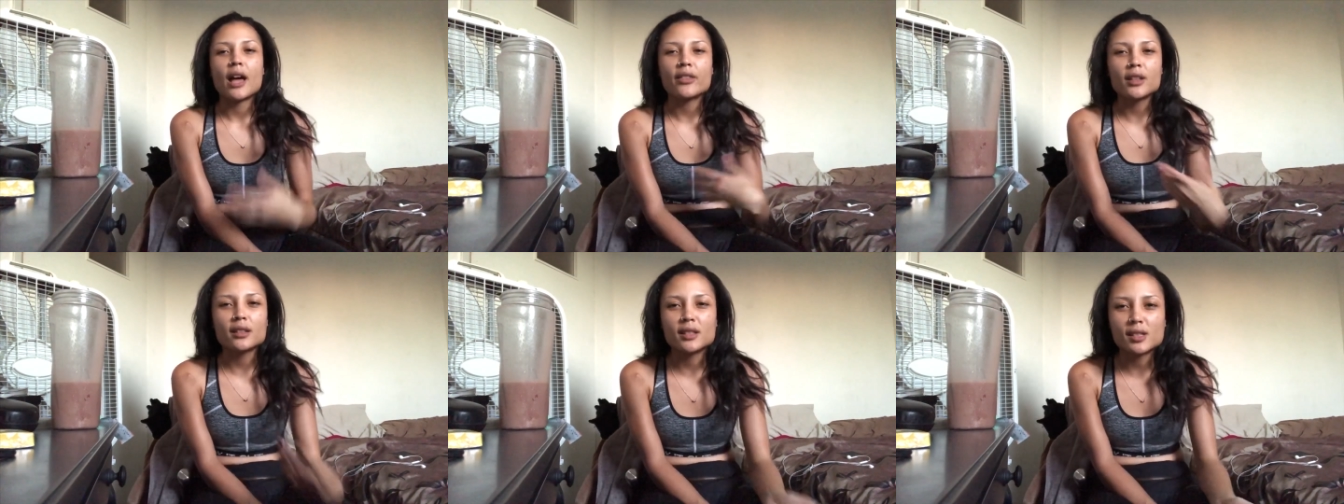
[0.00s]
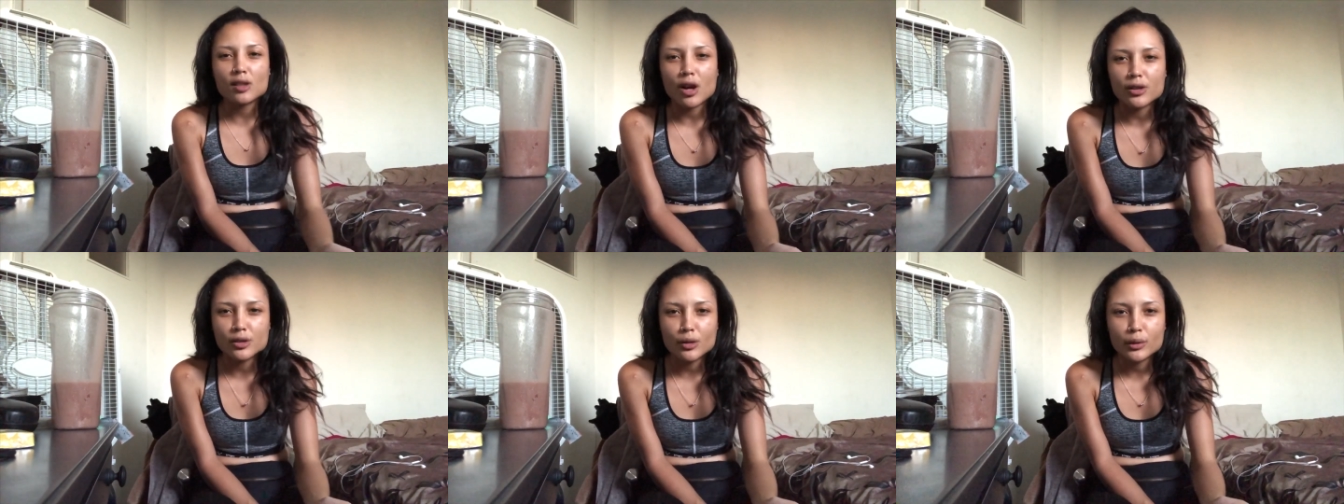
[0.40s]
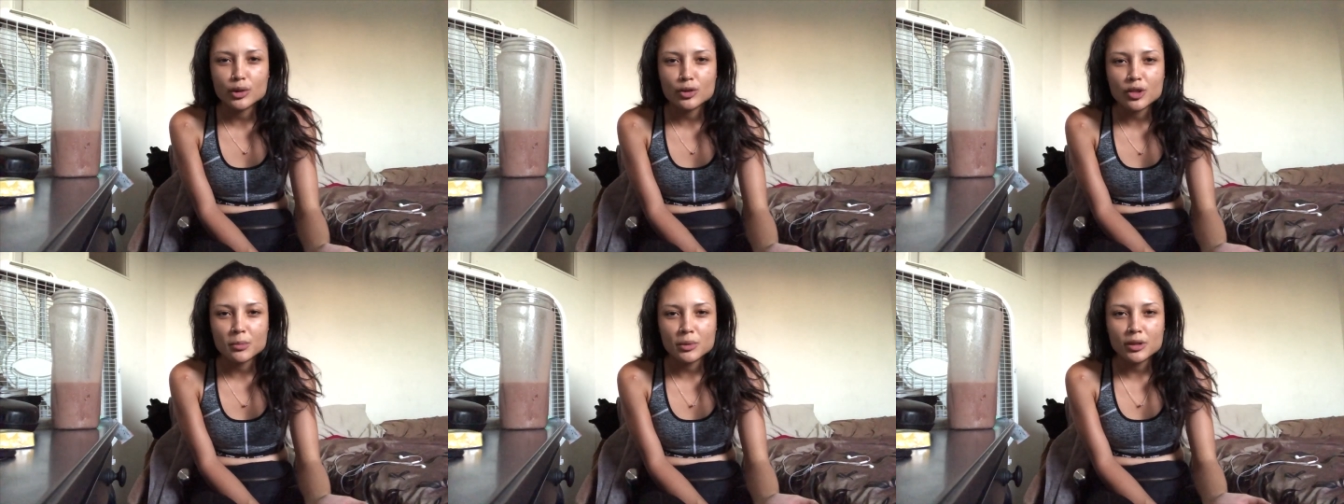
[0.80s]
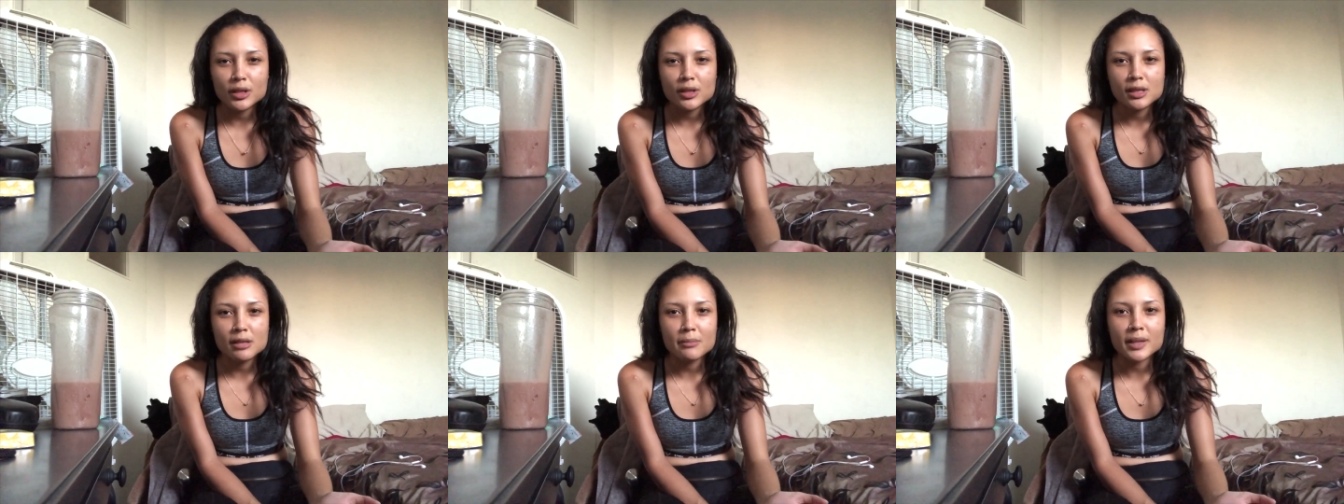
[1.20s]
I think this also
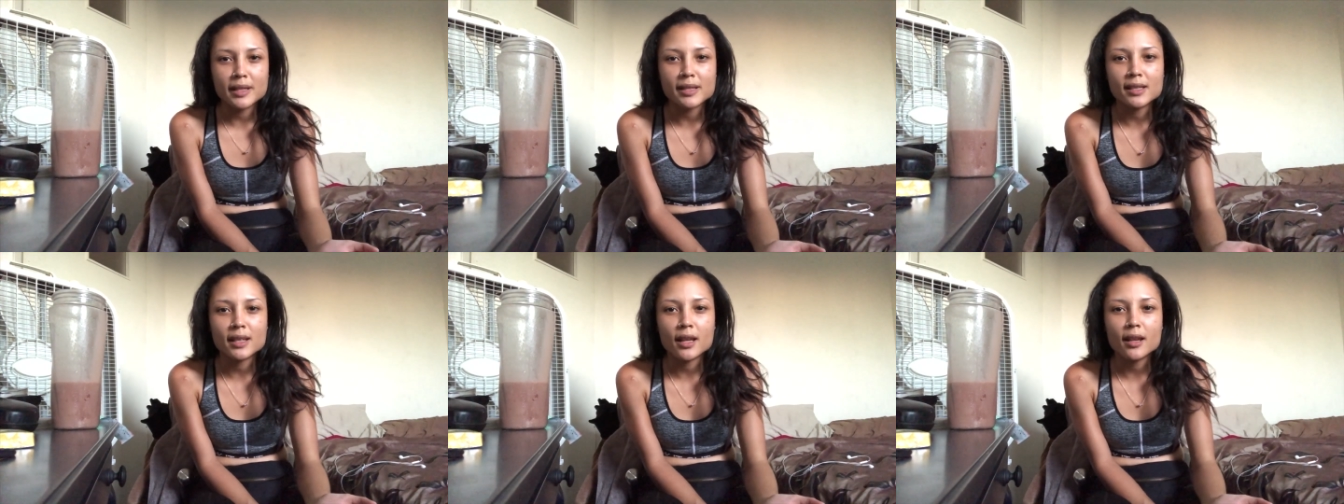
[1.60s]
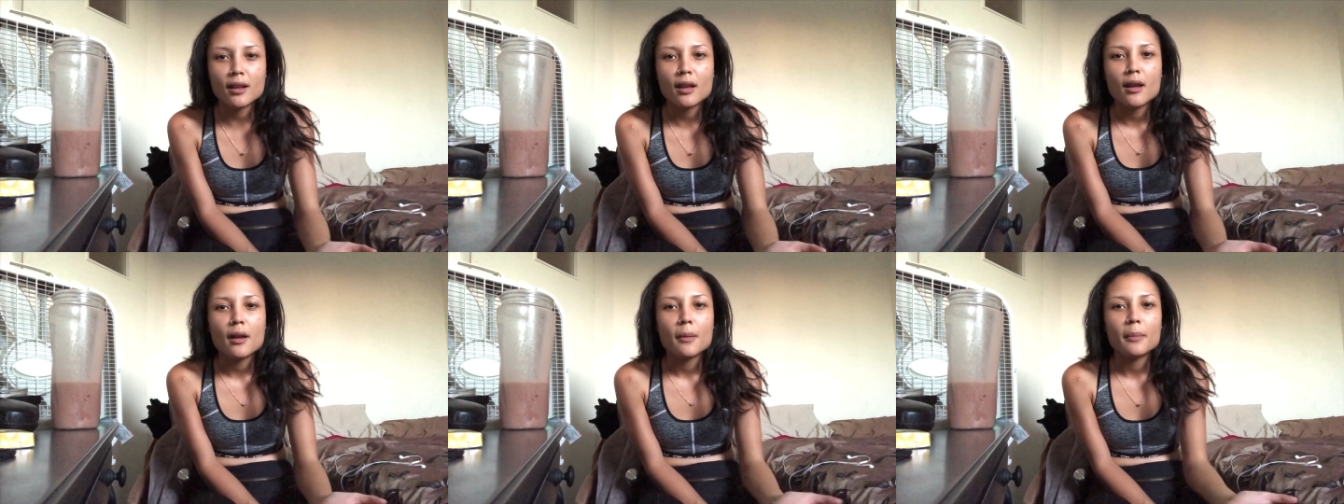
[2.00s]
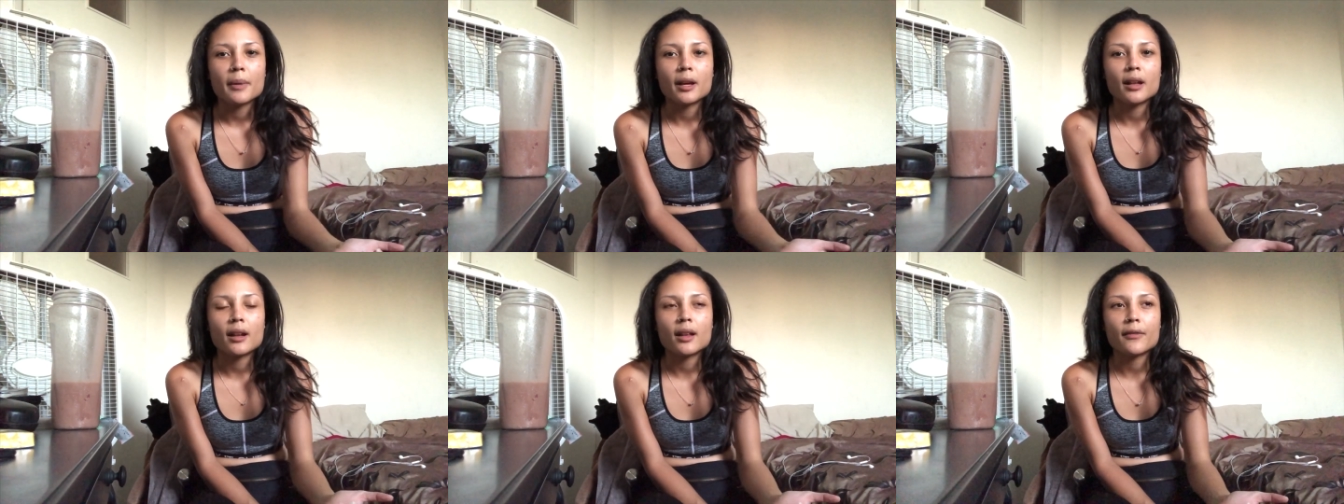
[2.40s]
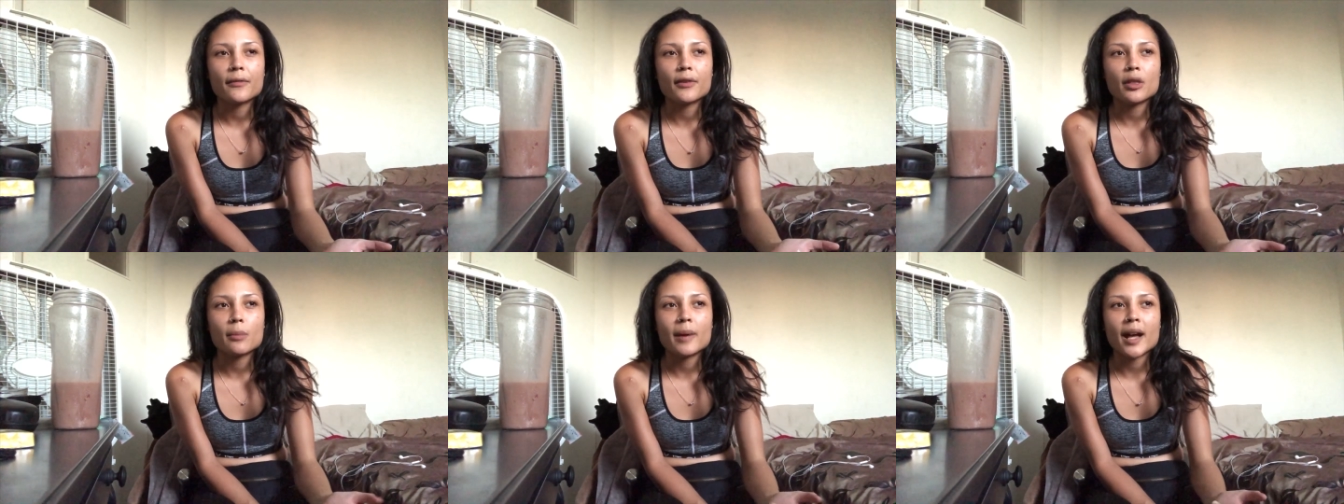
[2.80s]
contributed to my skin, but
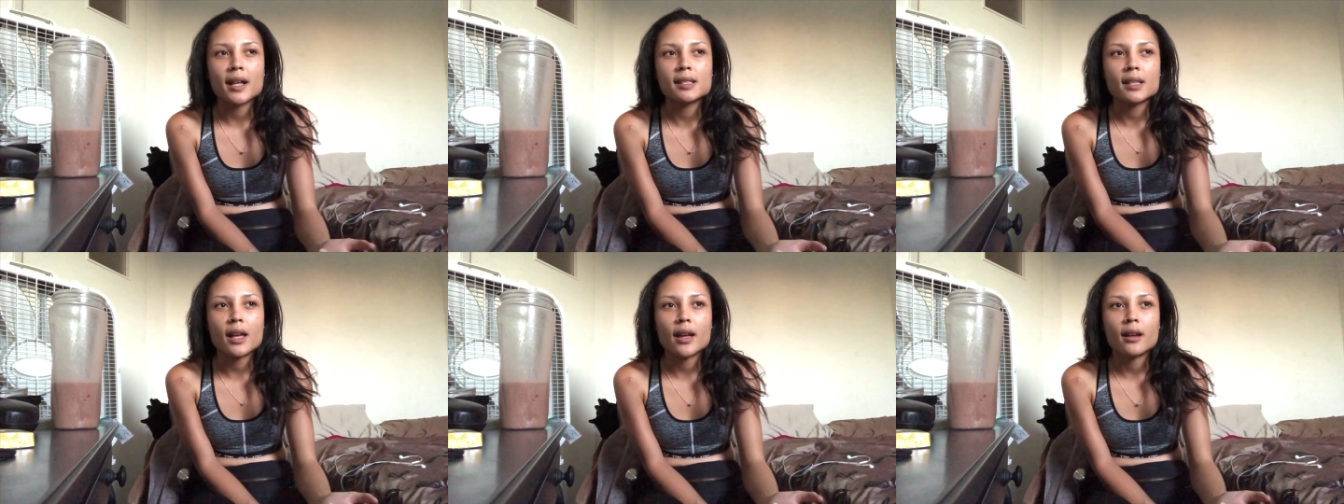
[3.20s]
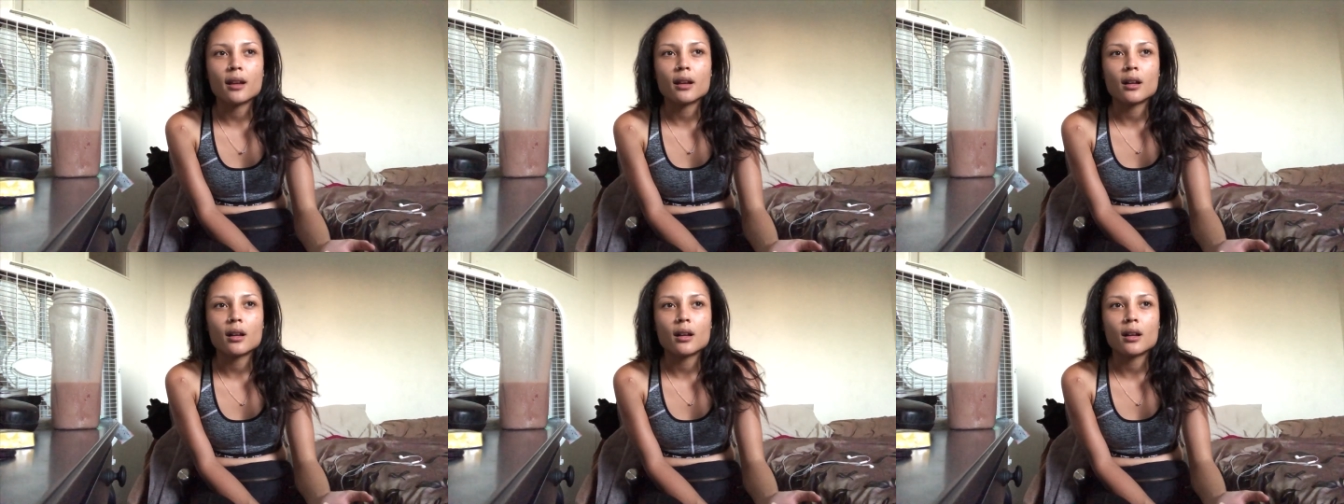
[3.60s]
for the past like